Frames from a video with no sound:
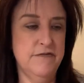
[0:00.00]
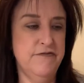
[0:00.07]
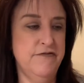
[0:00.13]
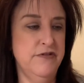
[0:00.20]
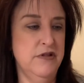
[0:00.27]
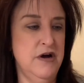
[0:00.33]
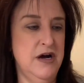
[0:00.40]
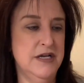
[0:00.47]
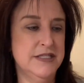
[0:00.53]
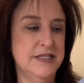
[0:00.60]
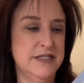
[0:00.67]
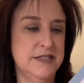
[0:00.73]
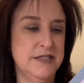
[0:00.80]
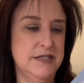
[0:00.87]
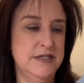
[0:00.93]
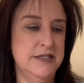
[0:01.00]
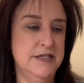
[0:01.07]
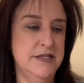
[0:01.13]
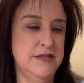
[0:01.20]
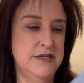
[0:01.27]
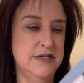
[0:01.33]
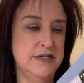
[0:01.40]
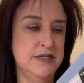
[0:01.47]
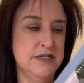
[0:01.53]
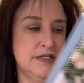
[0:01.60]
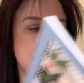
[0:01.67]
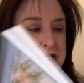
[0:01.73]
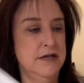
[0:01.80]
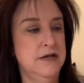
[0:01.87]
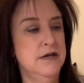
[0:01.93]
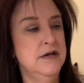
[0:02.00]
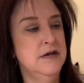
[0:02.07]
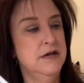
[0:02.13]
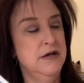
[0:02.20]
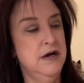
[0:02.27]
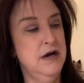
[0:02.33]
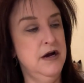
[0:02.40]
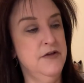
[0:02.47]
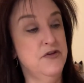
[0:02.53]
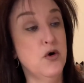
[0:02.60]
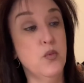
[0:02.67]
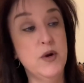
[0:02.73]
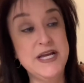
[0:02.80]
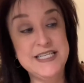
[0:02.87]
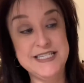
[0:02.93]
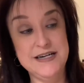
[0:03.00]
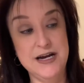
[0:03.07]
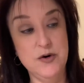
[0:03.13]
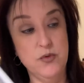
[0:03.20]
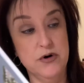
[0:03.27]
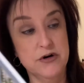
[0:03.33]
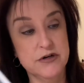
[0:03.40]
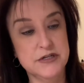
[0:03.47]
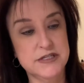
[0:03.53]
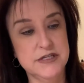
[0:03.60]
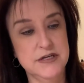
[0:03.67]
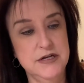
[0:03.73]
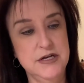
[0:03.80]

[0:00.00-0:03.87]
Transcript: floss is, is in this. Uh, they're Weeks Dye Works.